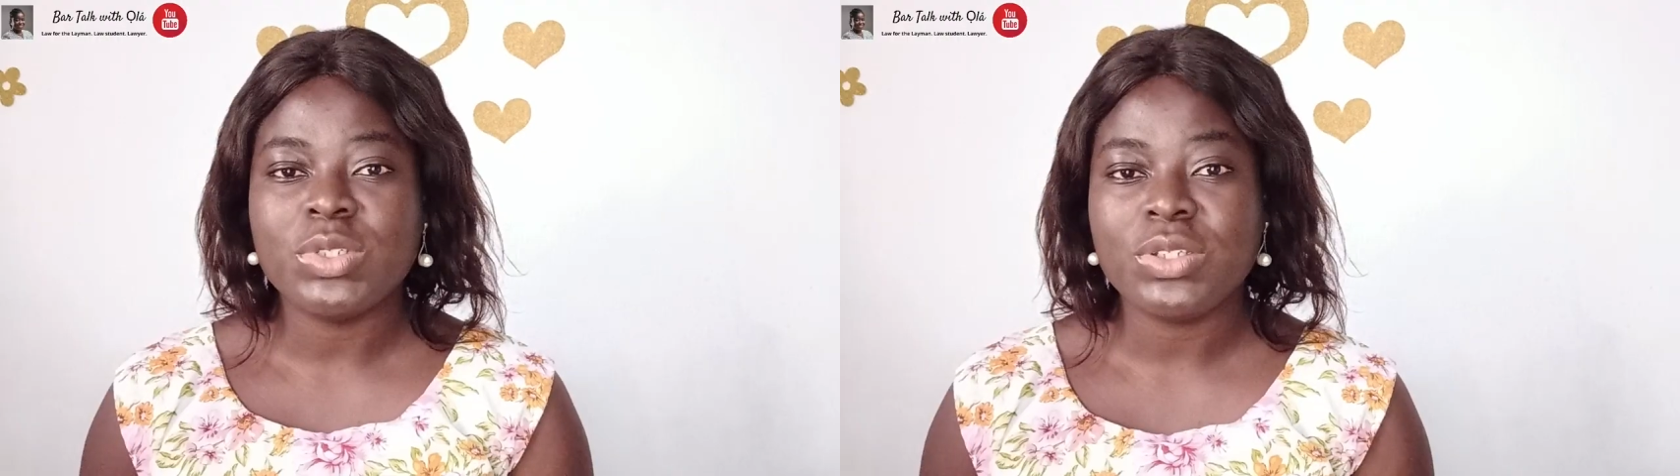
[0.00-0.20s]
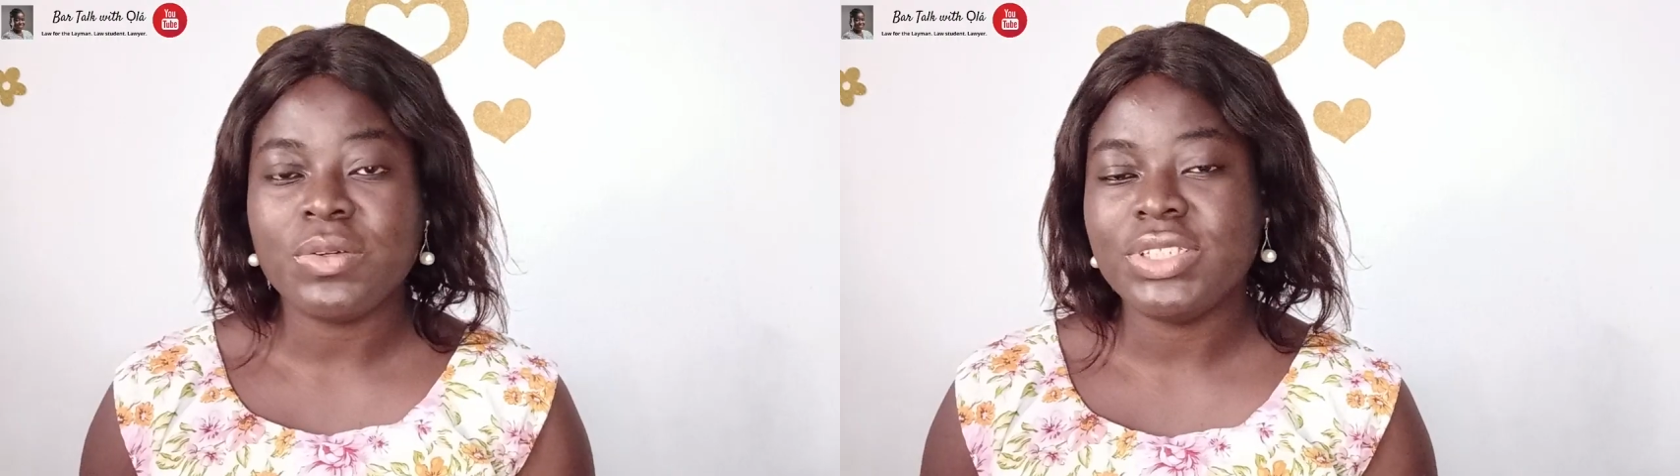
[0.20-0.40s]

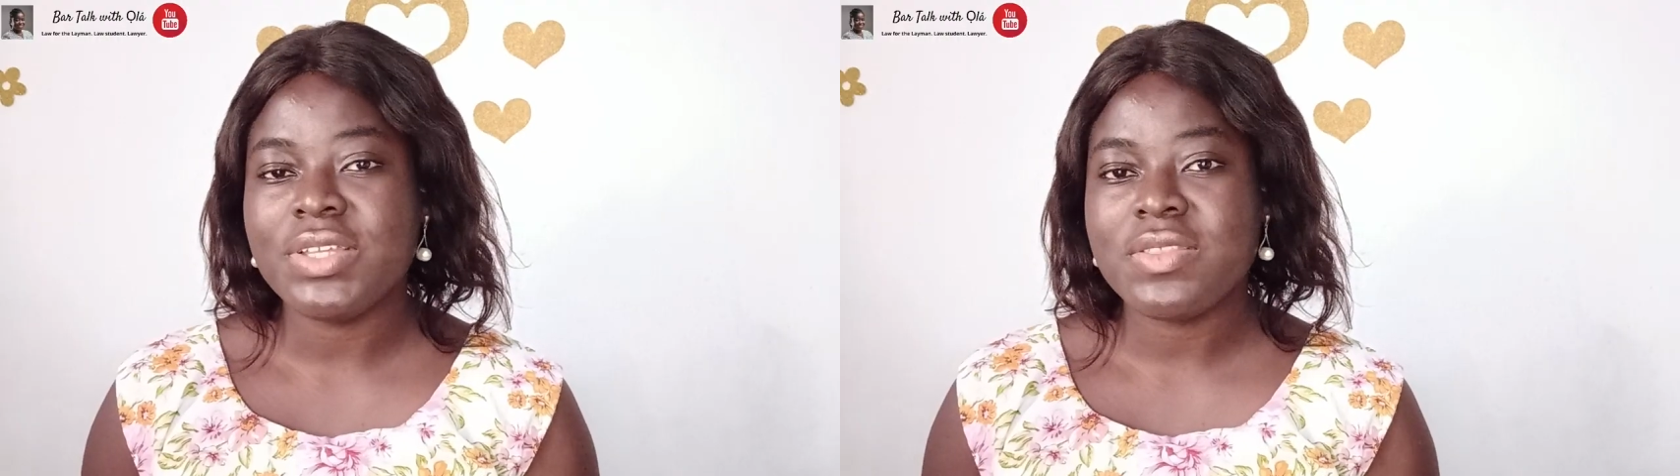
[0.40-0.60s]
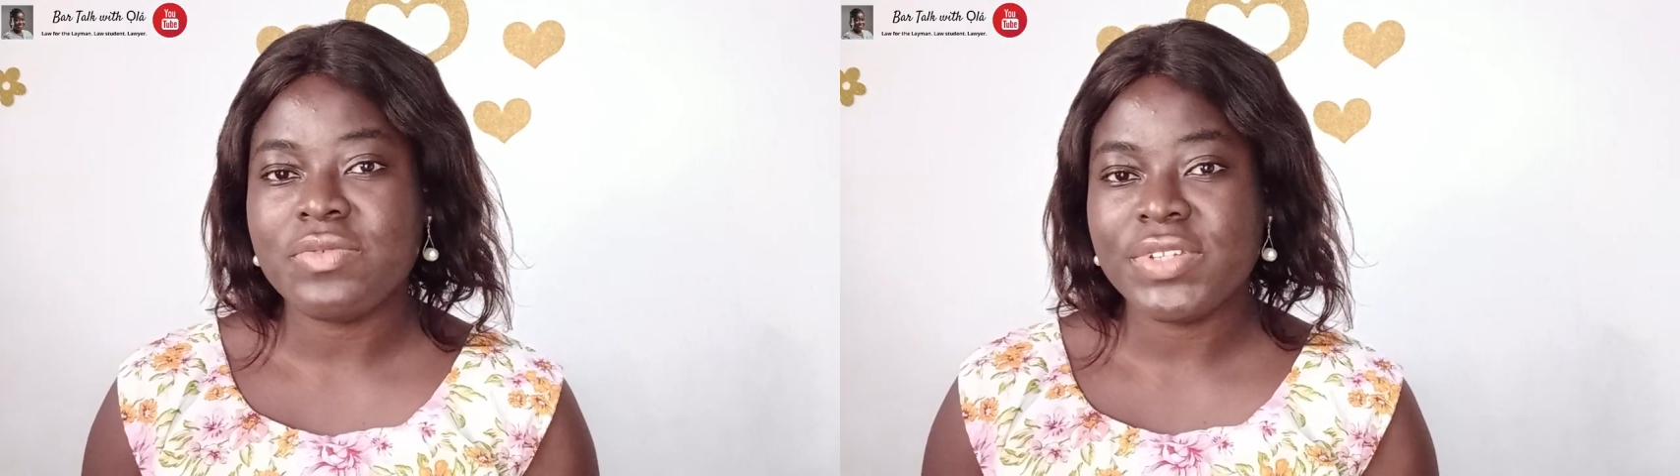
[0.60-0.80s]
must
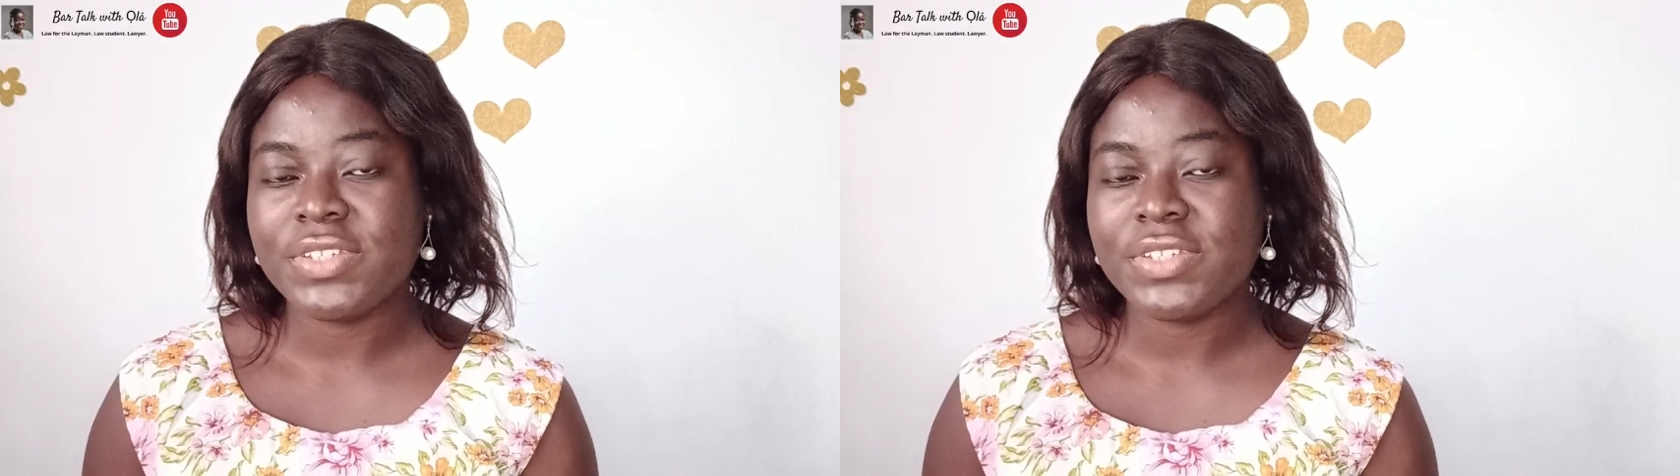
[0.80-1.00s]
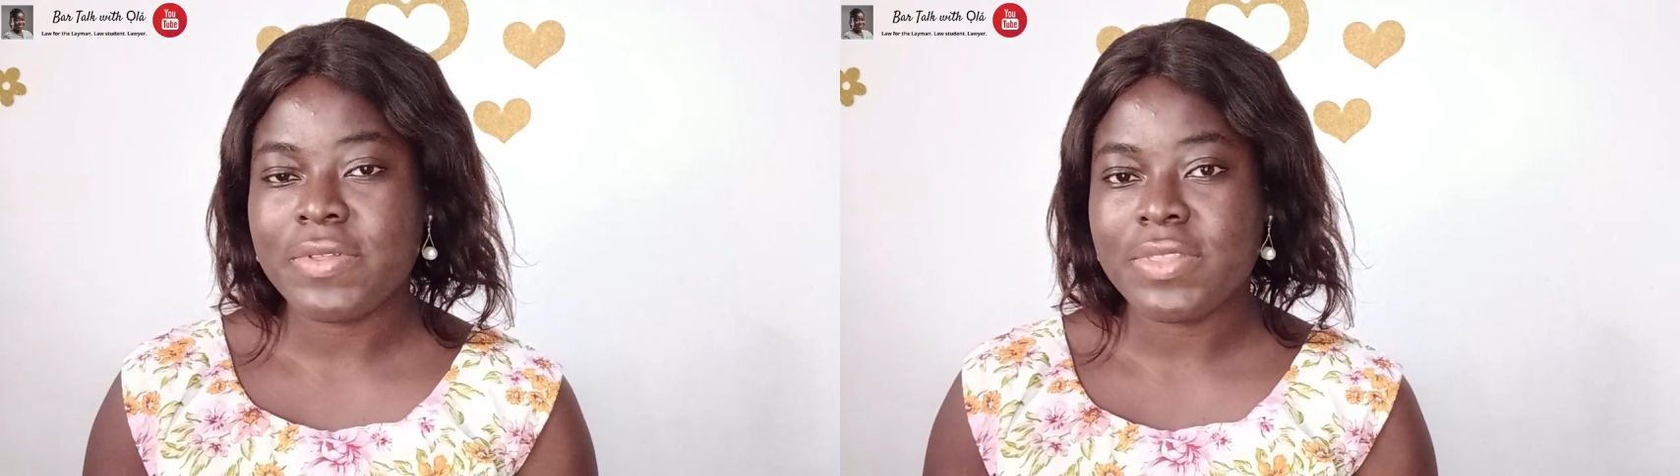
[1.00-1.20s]
contain the
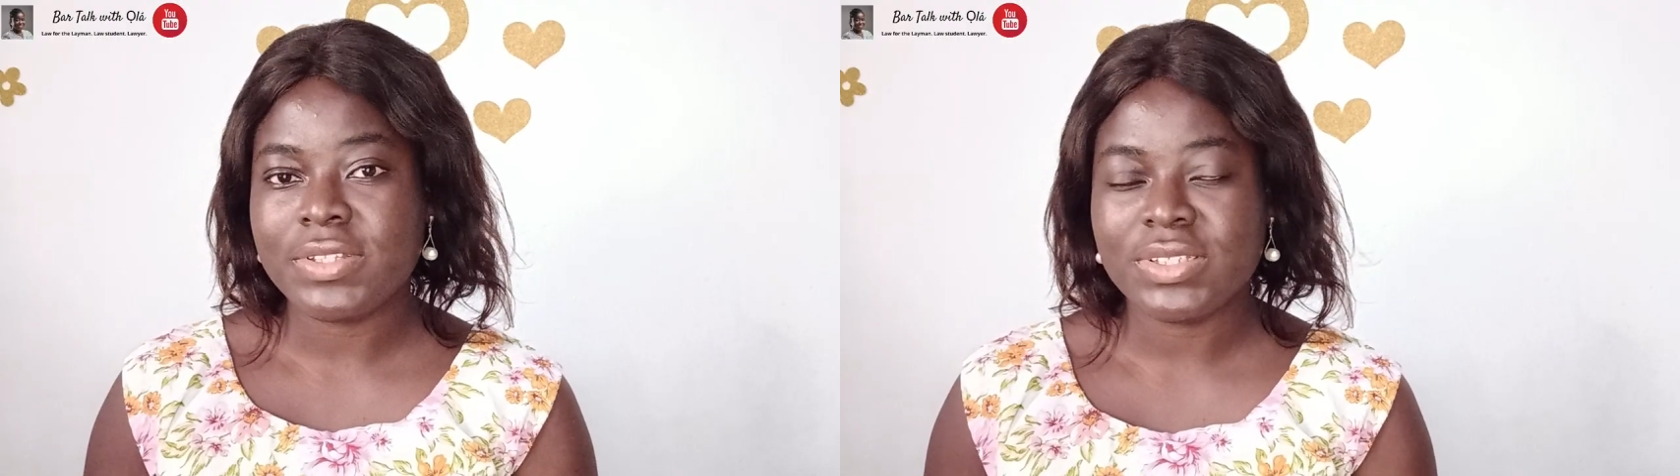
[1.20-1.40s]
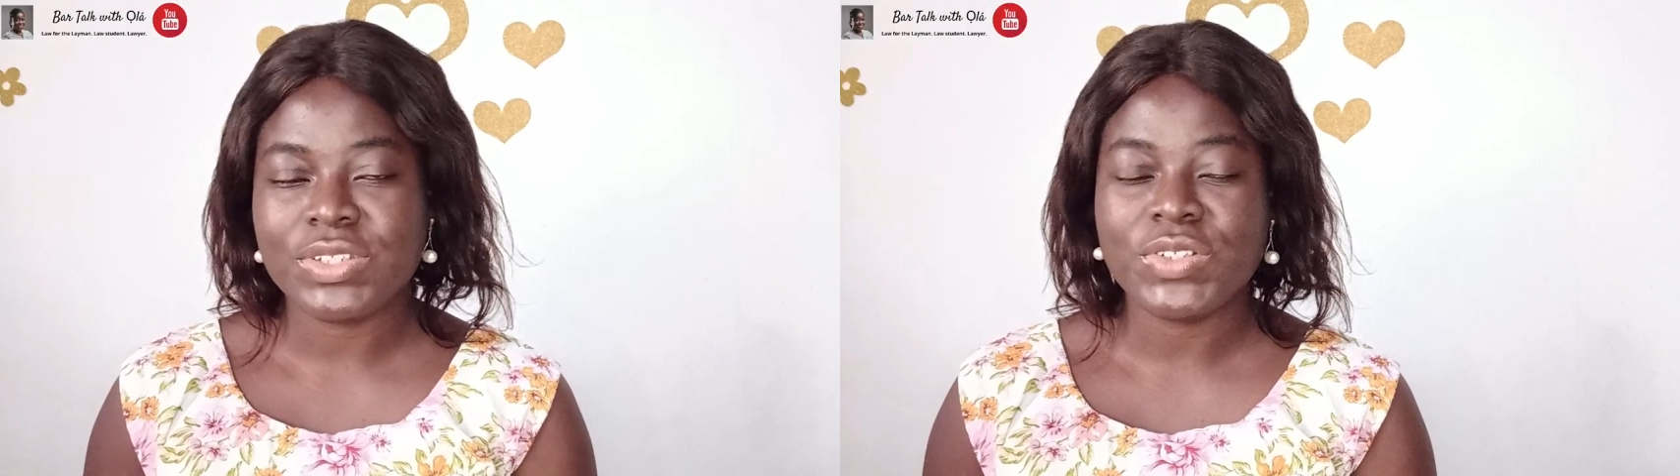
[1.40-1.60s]
reason for the
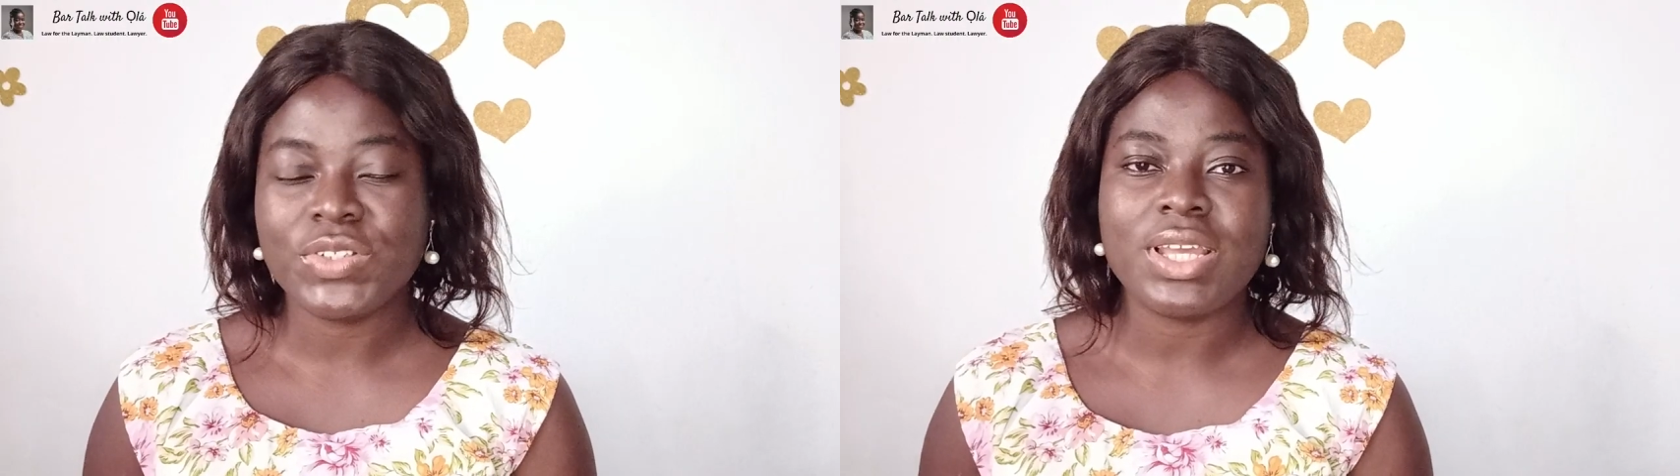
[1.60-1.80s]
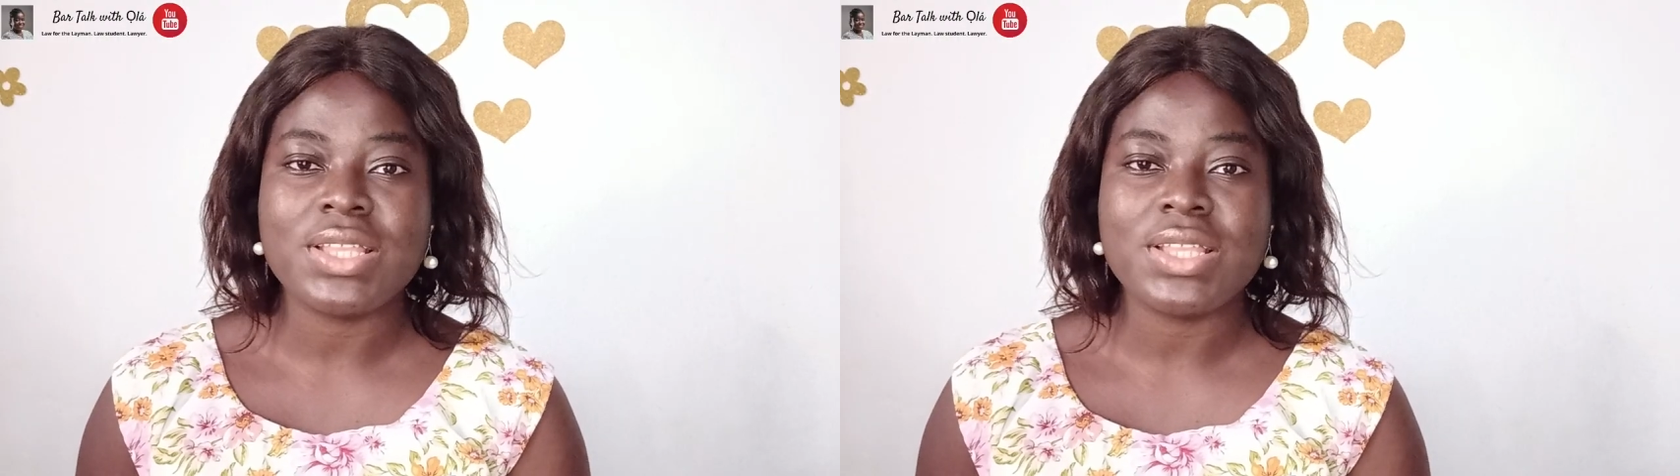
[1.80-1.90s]
decision